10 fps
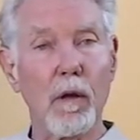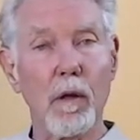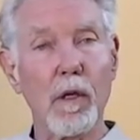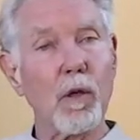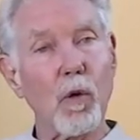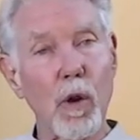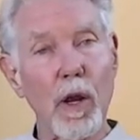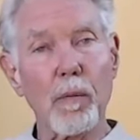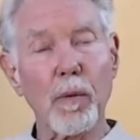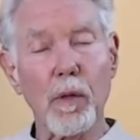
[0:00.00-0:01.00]

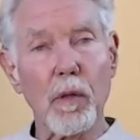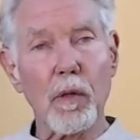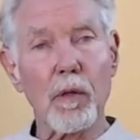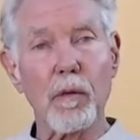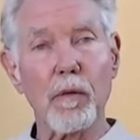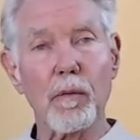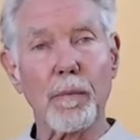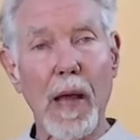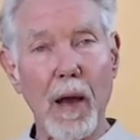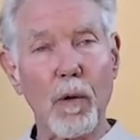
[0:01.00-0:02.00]
incredible
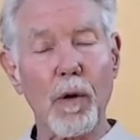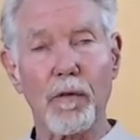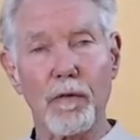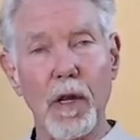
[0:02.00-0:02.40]
power of